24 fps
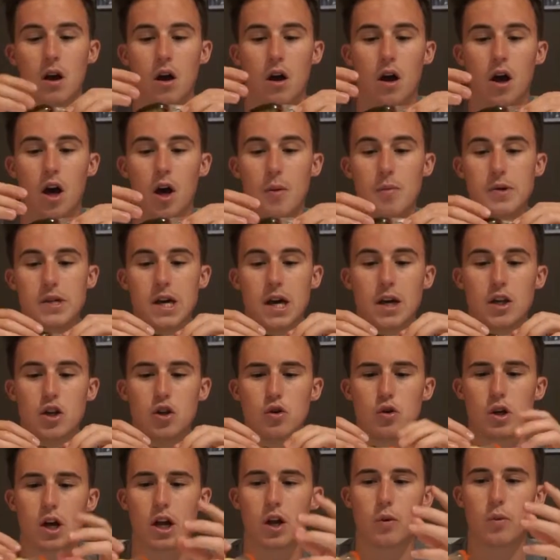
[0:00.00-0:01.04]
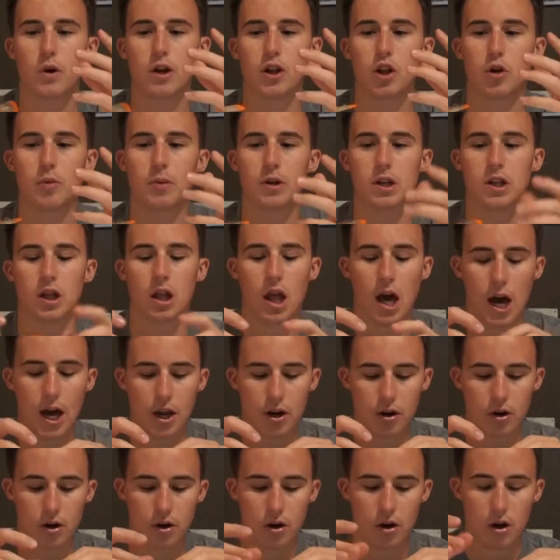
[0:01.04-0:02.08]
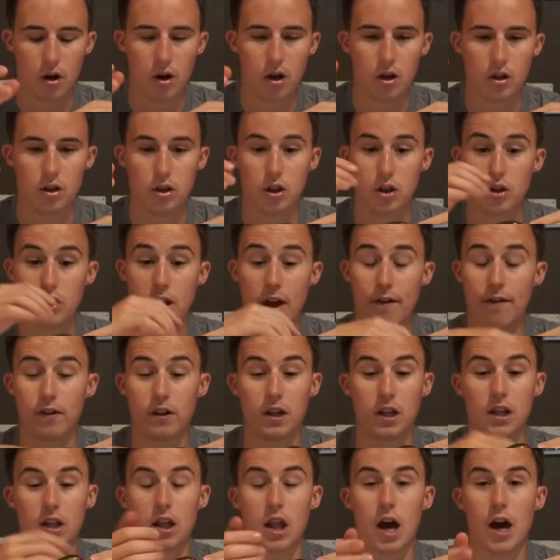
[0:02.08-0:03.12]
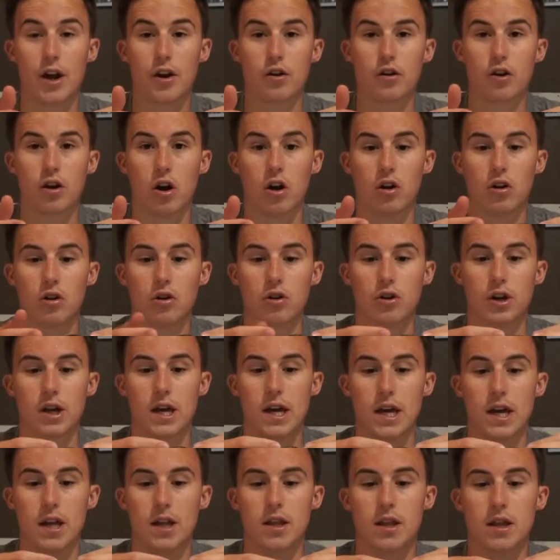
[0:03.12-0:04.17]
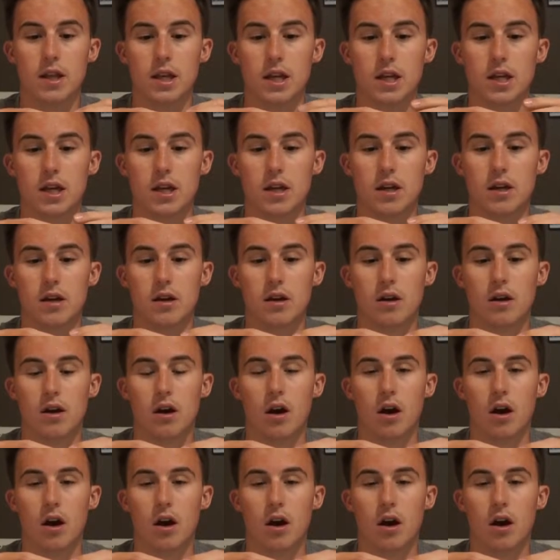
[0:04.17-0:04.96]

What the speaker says: But yeah, you do kind of want a little bit lighter, definitely lighter colored in the.